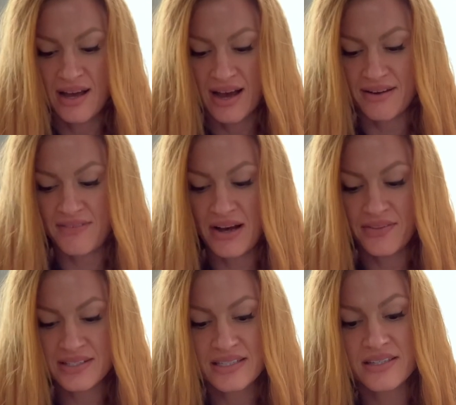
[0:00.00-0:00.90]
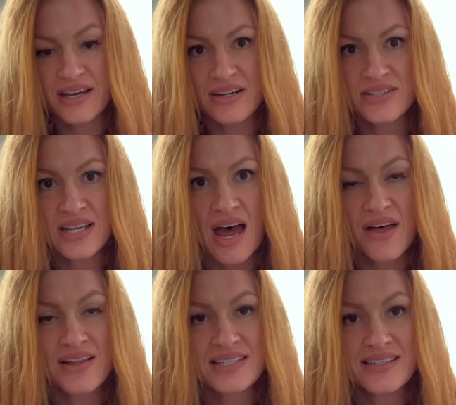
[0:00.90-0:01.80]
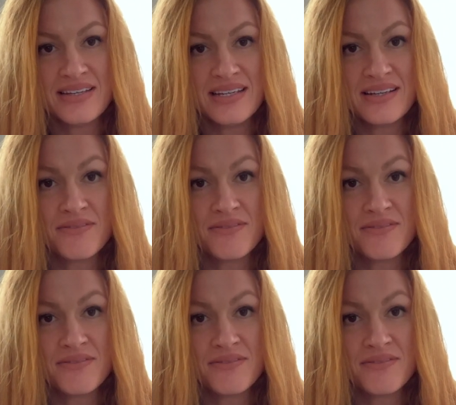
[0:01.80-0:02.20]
I found this is the hairstyle that's the